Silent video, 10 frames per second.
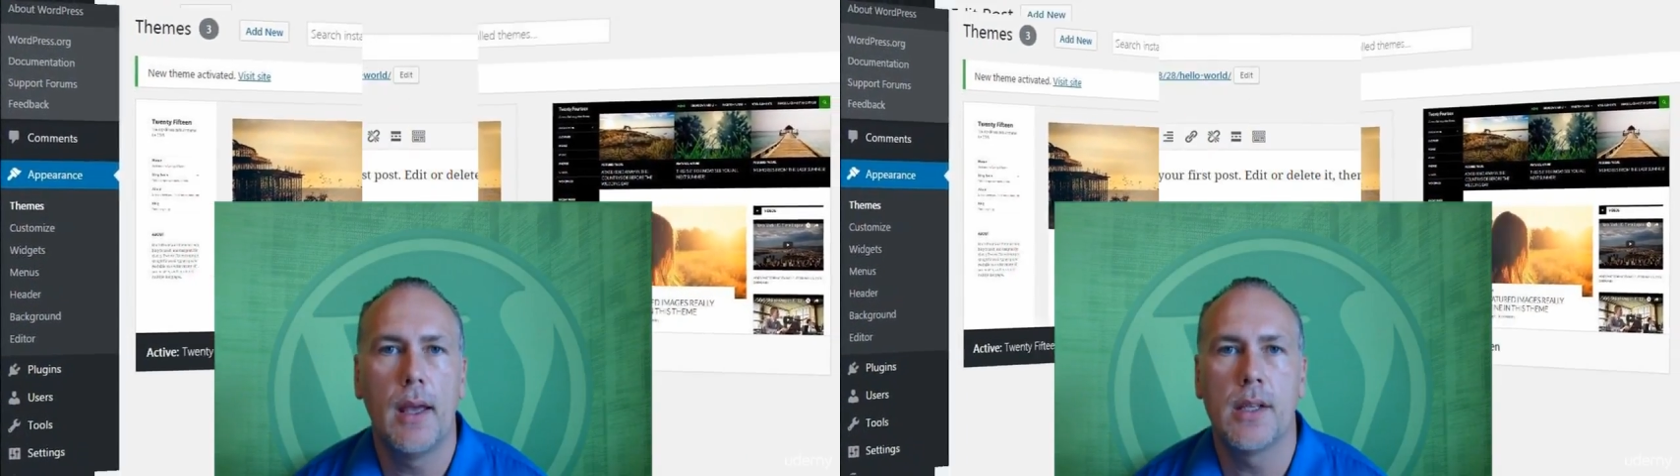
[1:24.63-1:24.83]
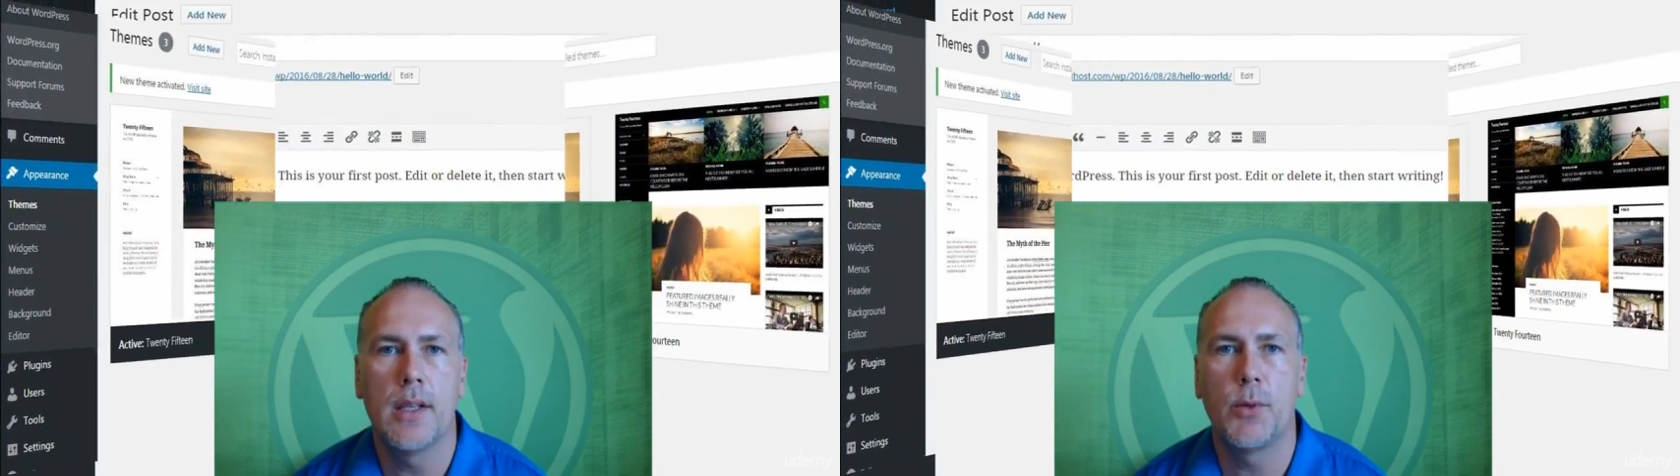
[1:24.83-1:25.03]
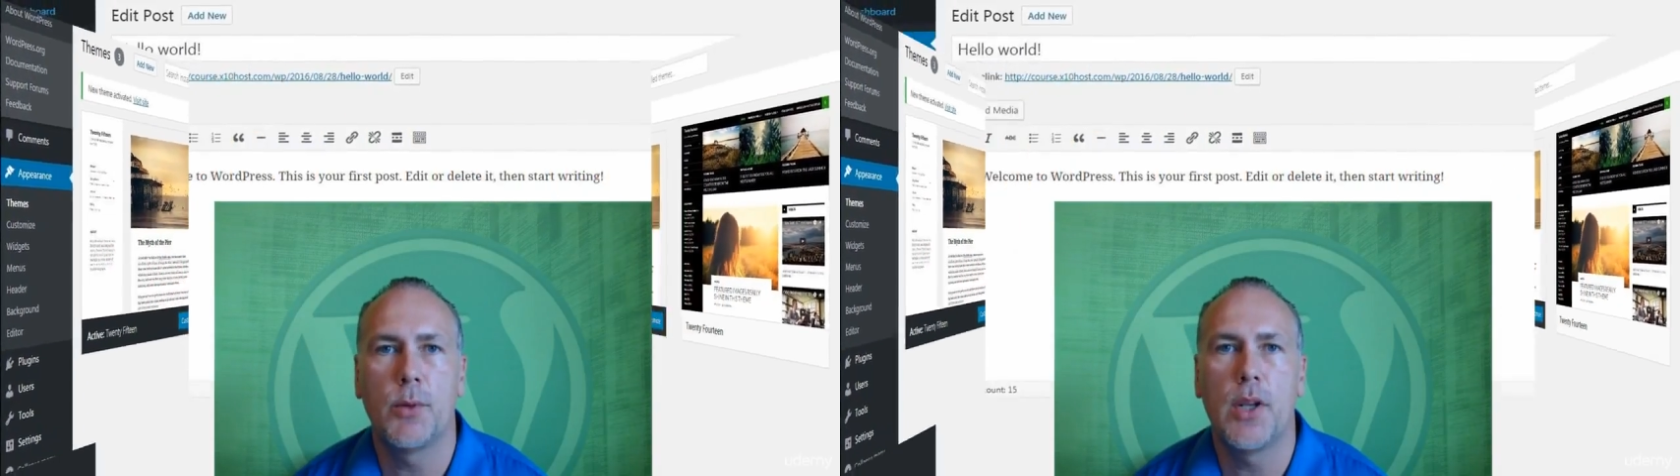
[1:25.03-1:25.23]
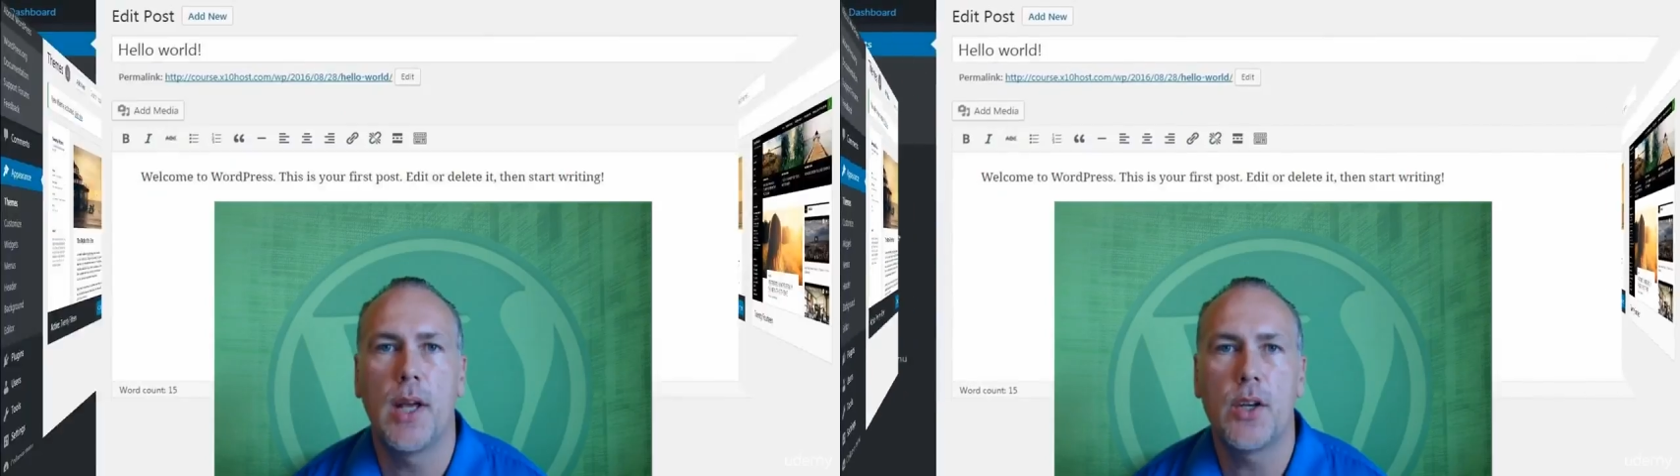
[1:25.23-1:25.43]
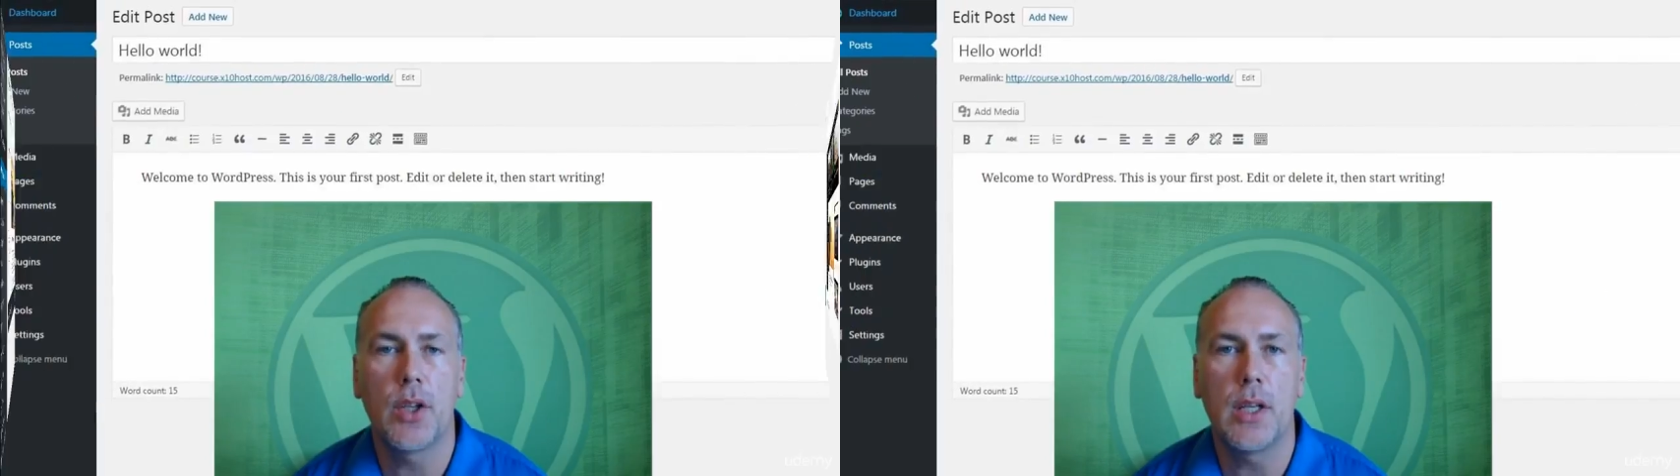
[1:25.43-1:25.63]
is
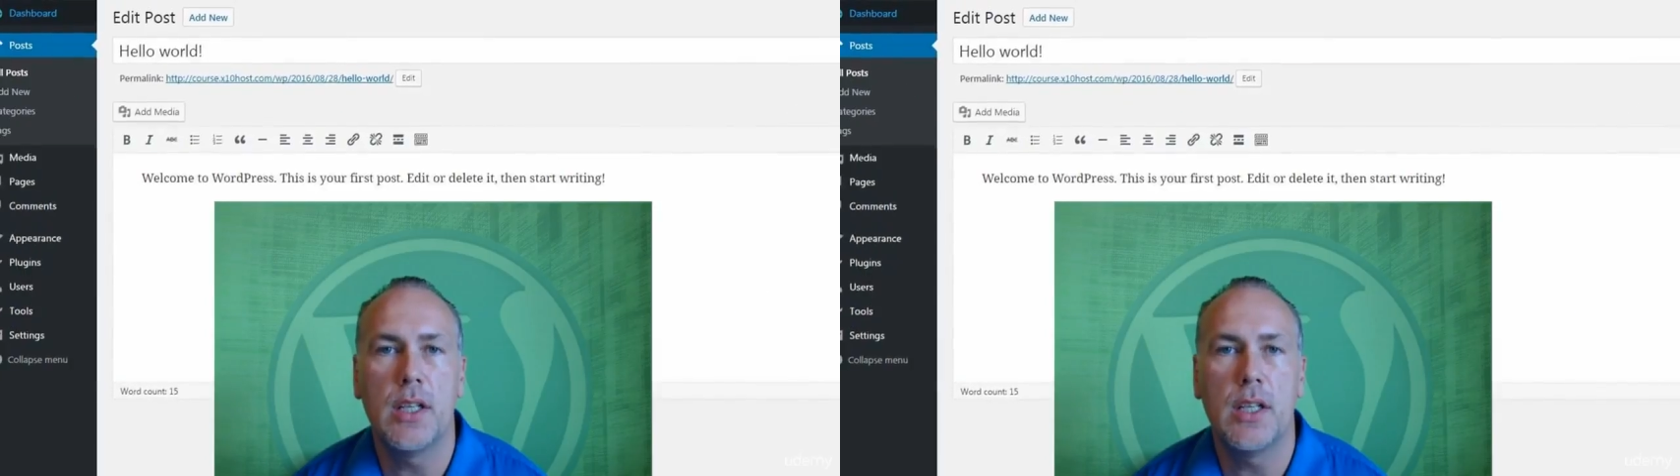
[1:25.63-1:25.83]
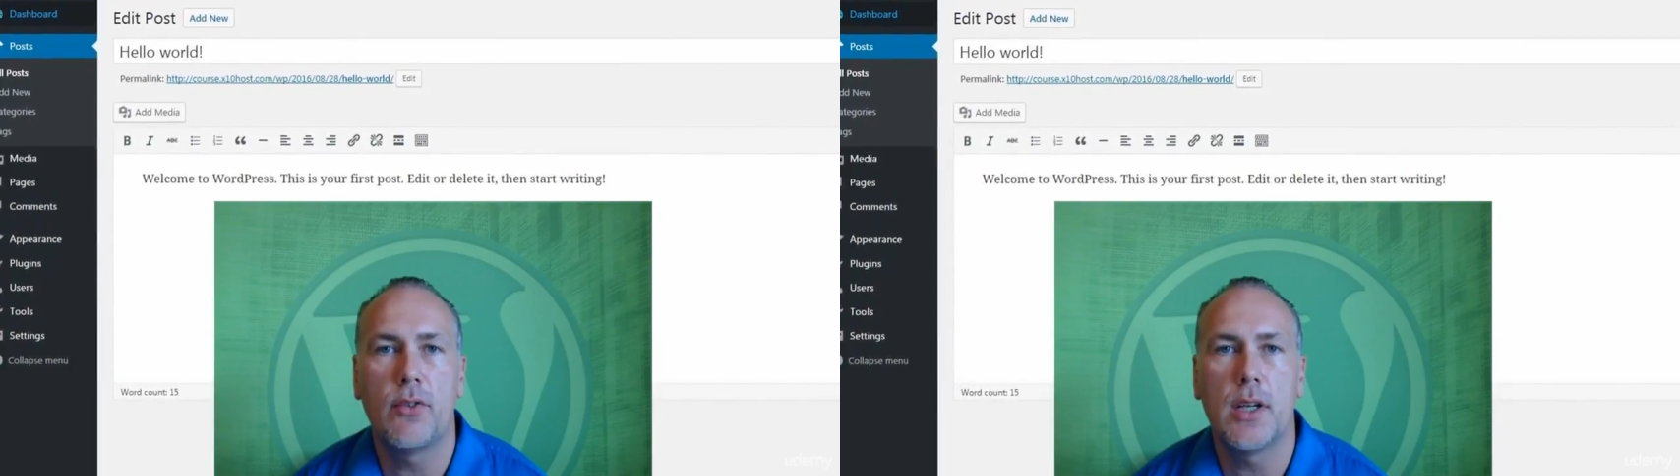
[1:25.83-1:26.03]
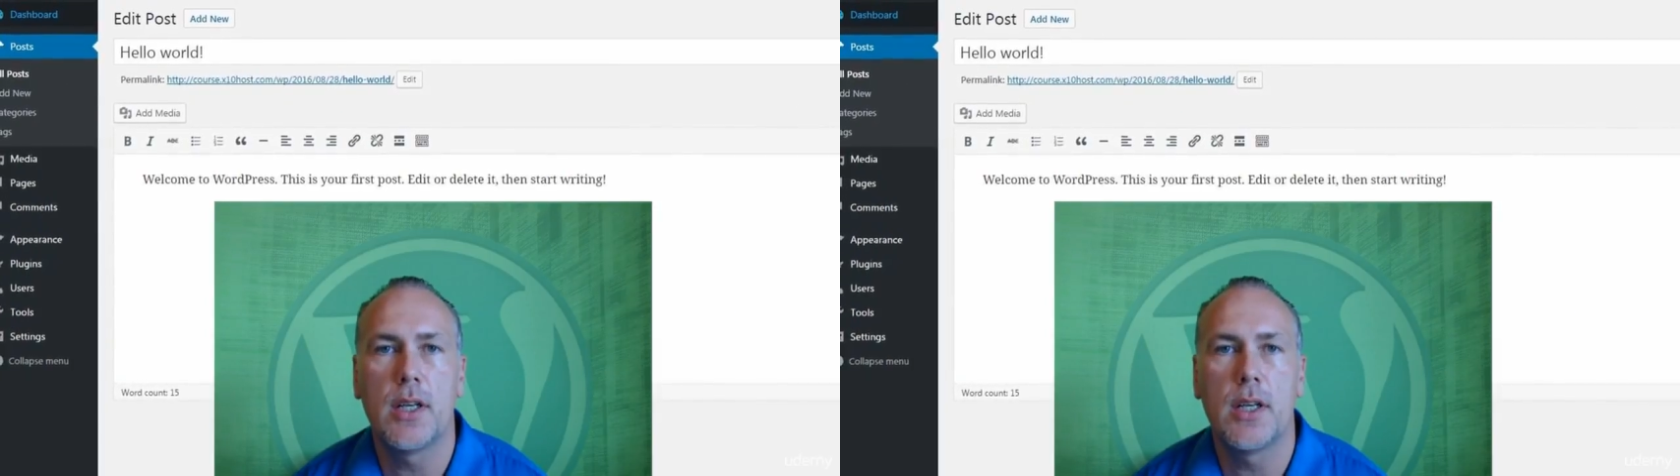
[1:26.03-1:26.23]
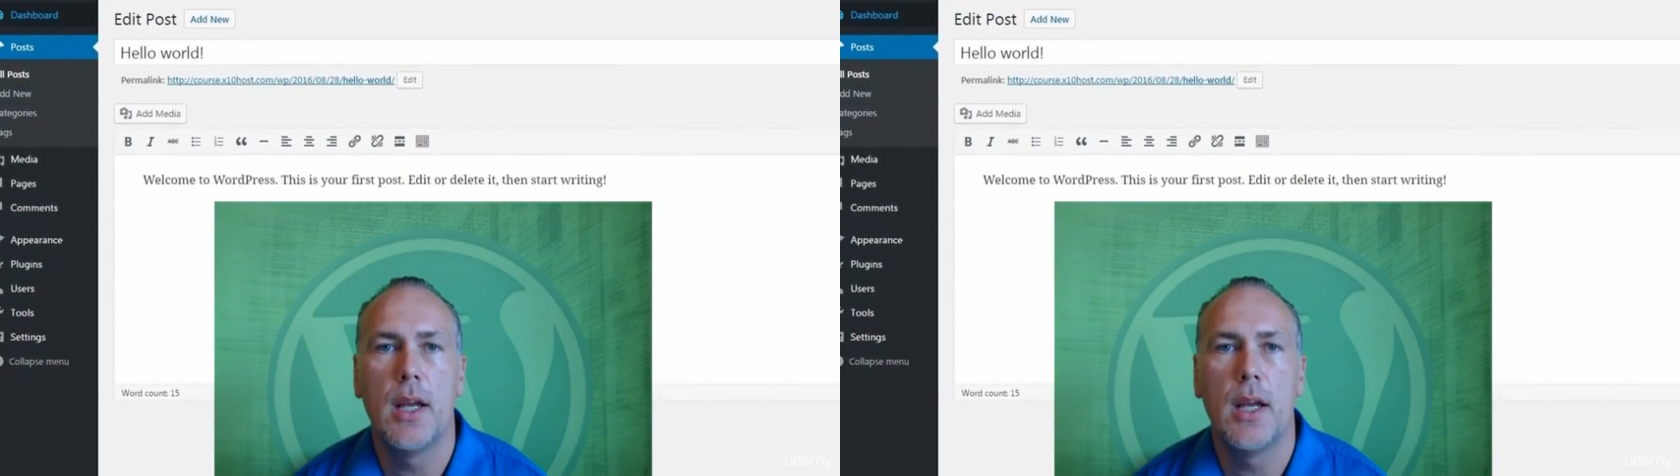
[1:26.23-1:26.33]
potentially different